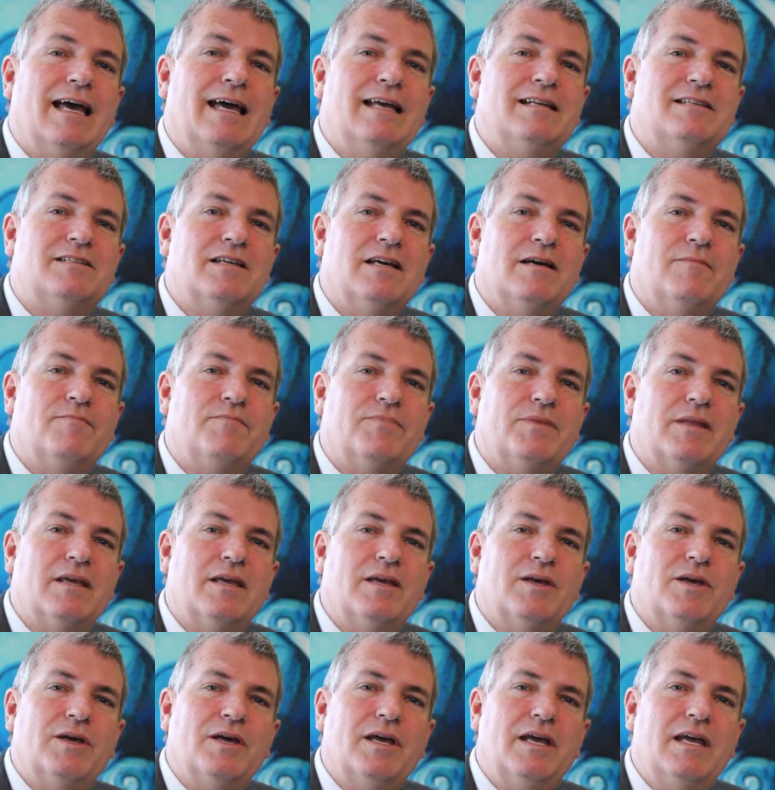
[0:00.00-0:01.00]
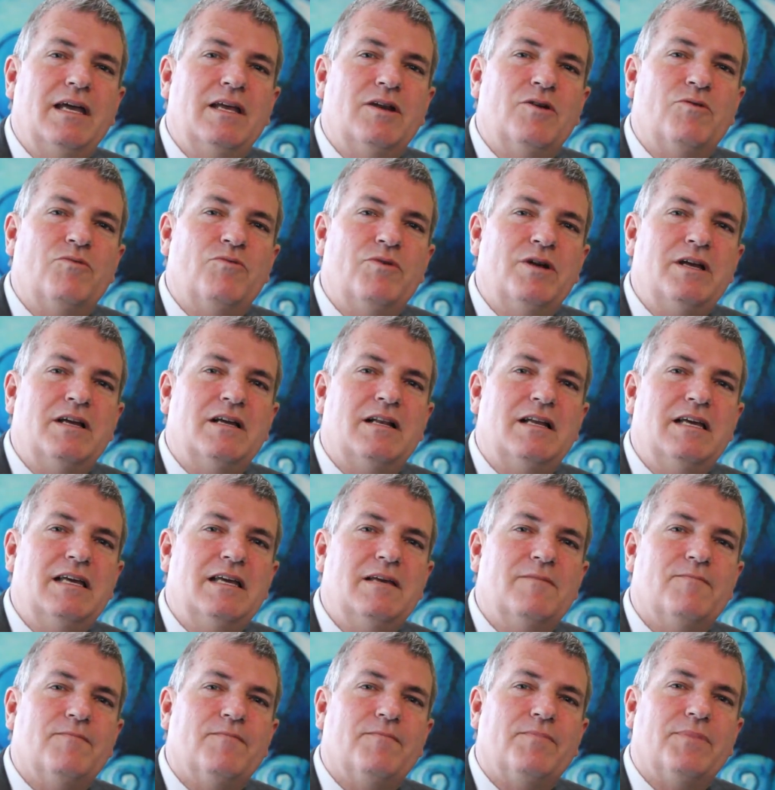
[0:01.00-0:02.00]
And in a
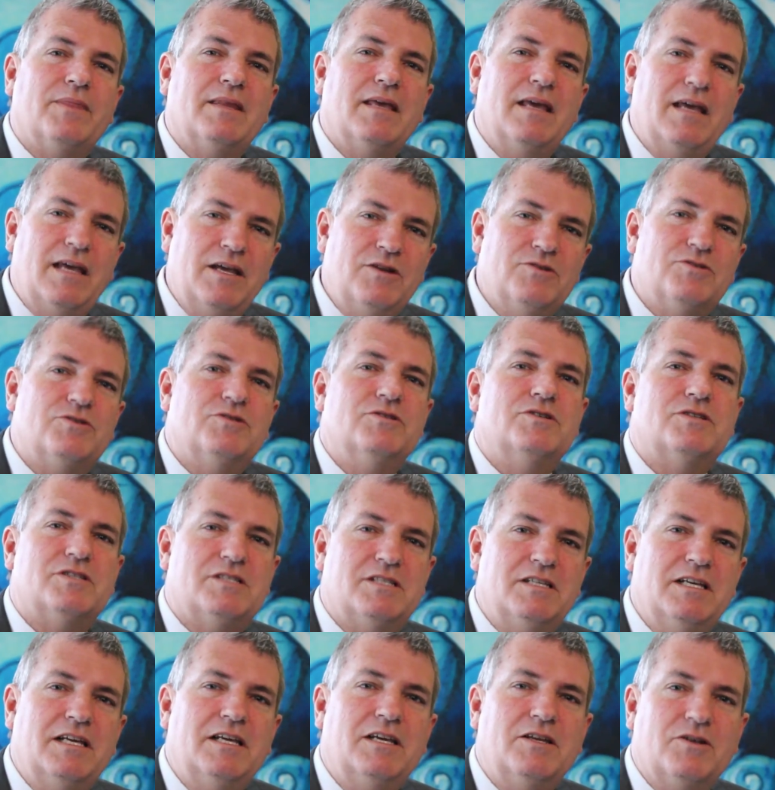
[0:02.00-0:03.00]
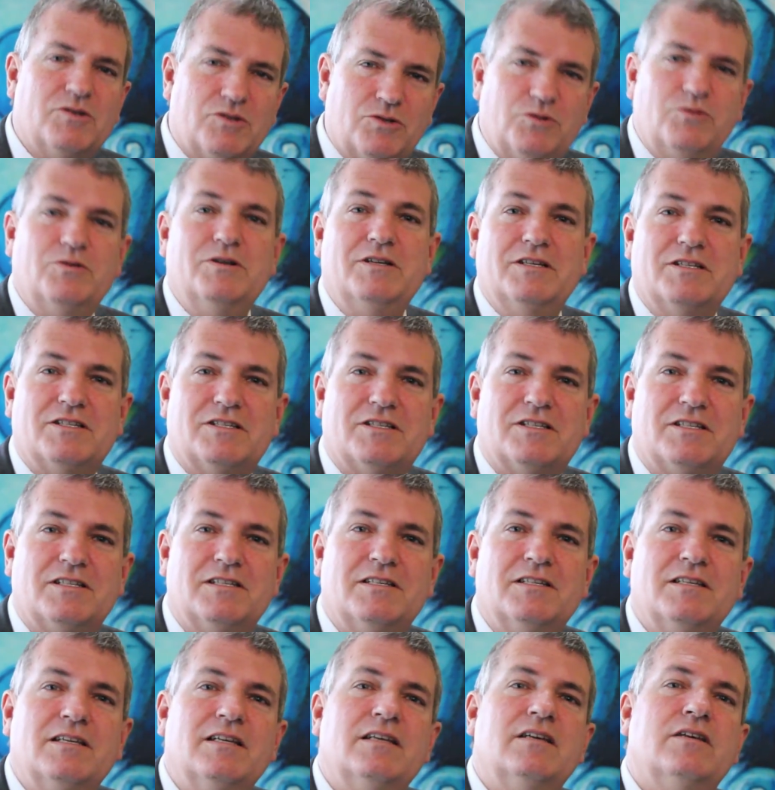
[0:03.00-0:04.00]
really interesting
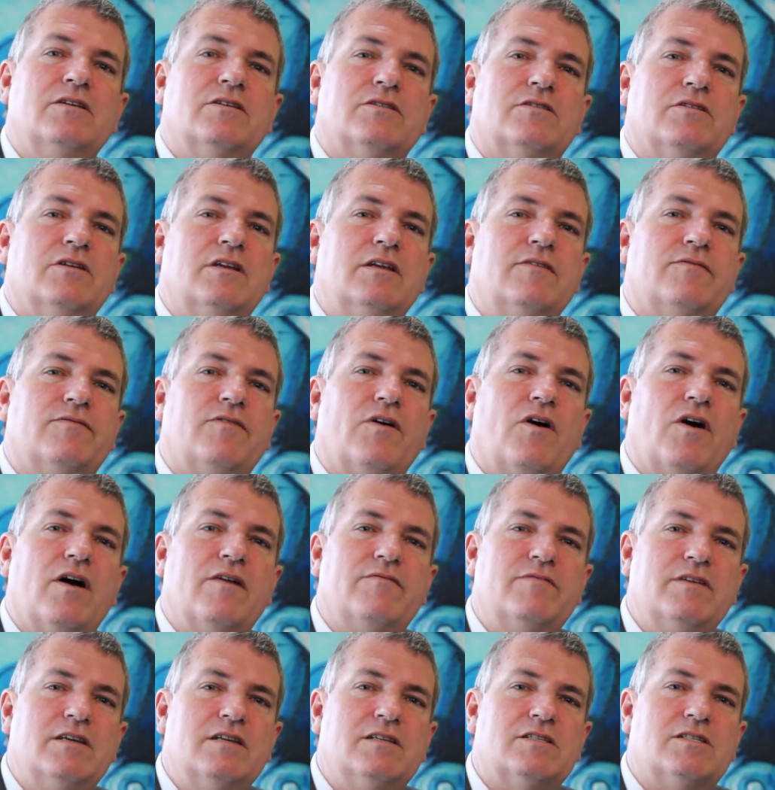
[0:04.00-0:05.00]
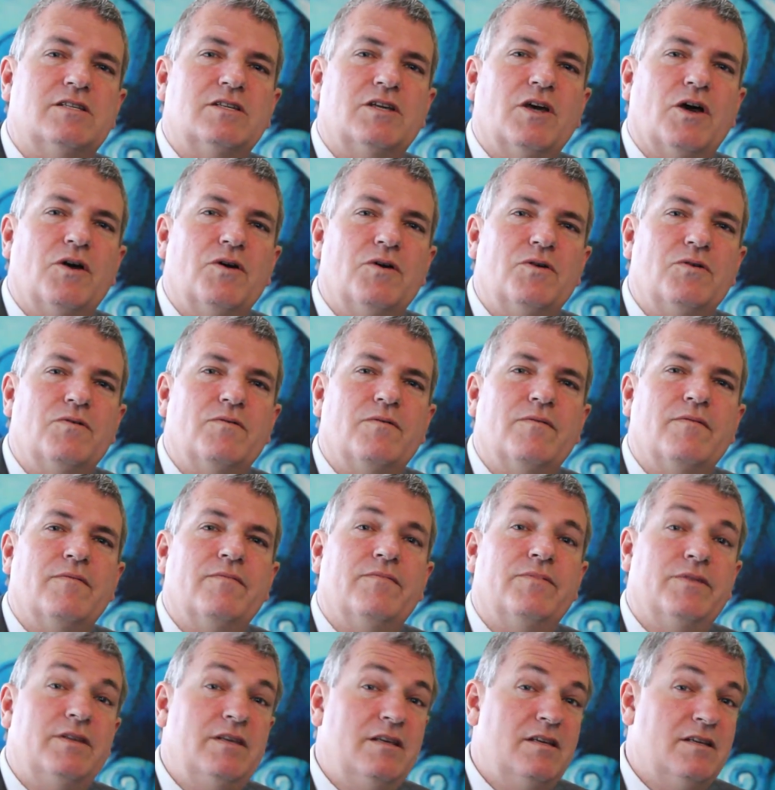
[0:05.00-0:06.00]
twist, 35 years ago,
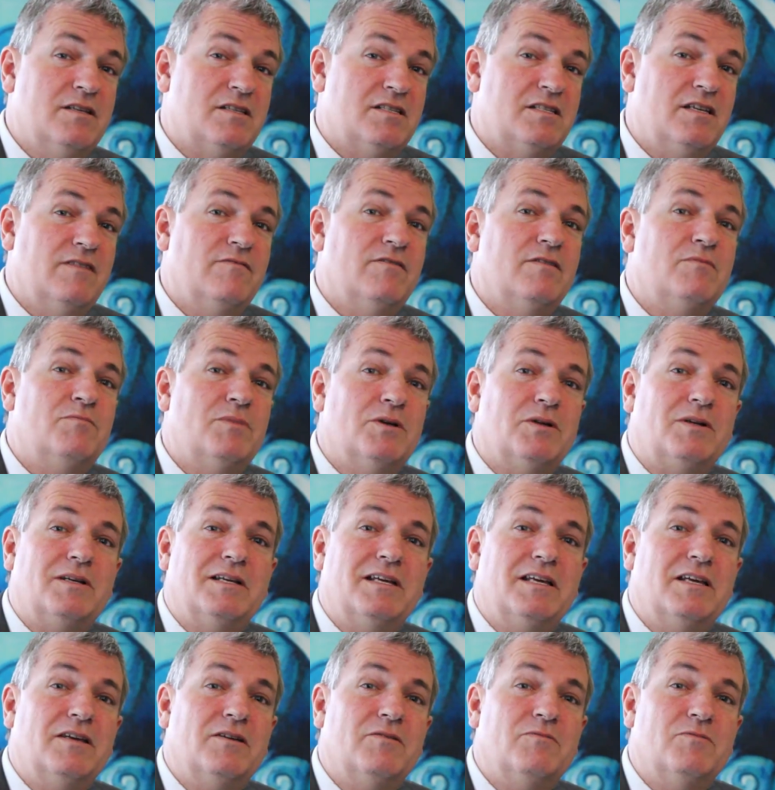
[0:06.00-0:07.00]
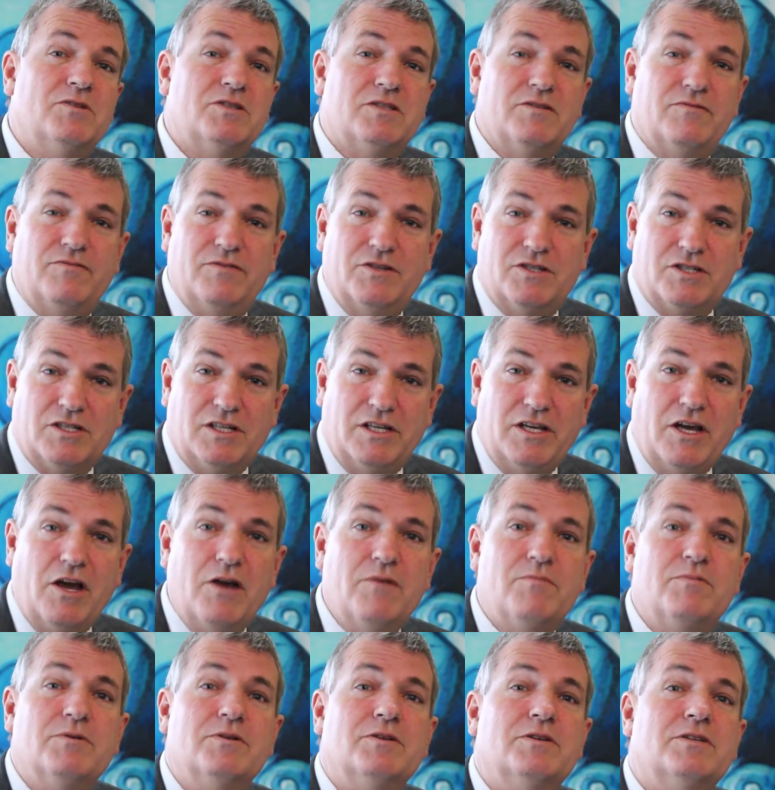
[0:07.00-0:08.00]
the Year 7 building was officially
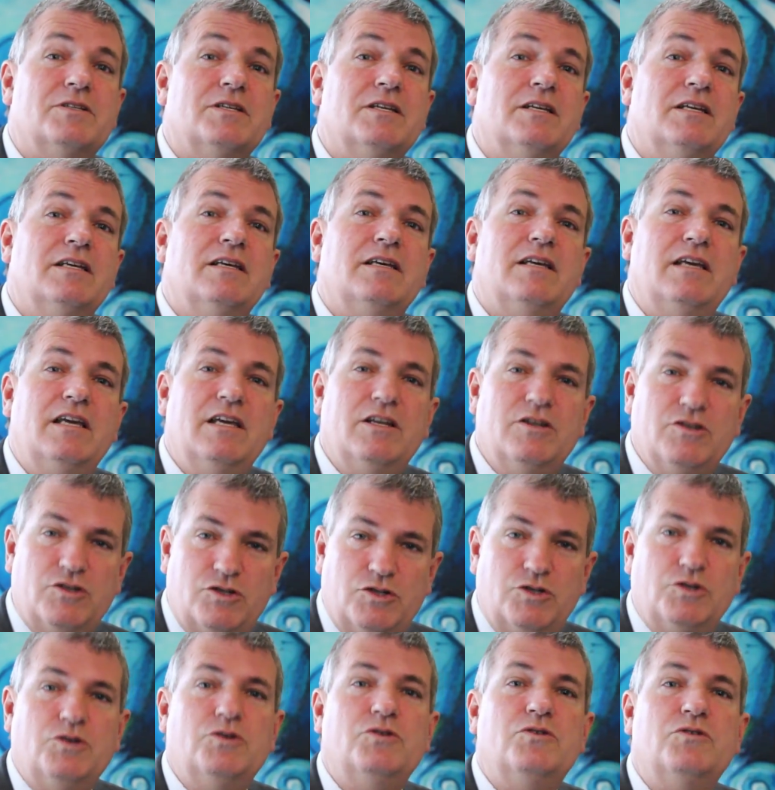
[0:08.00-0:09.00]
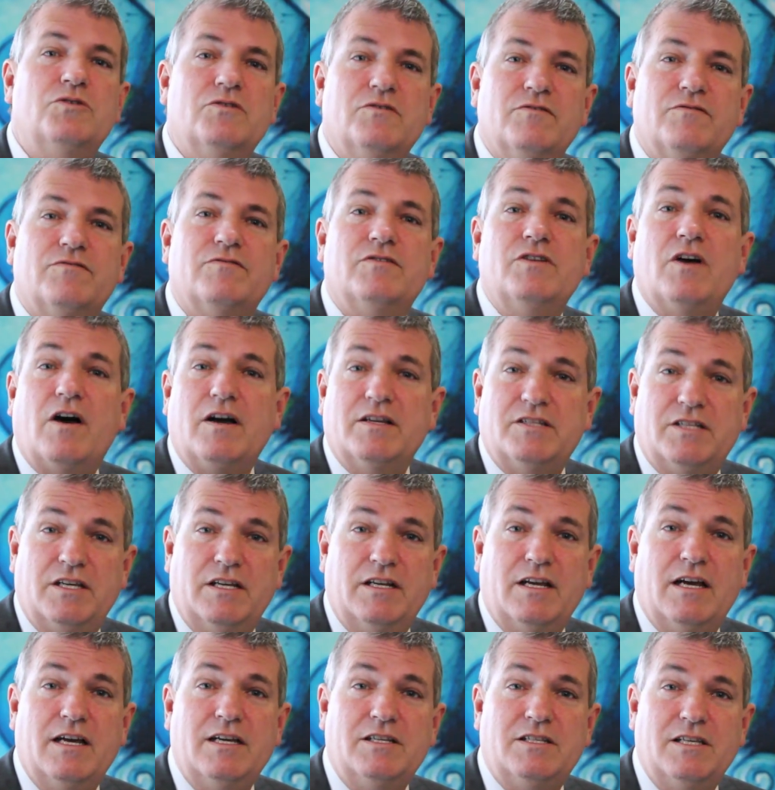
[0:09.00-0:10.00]
opened in June of
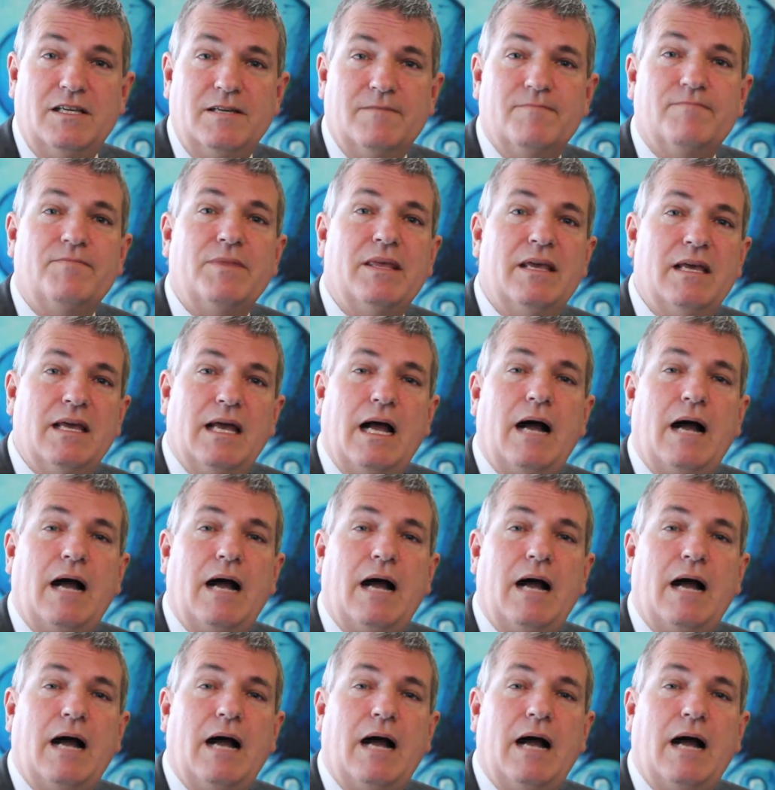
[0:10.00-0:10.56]
1980.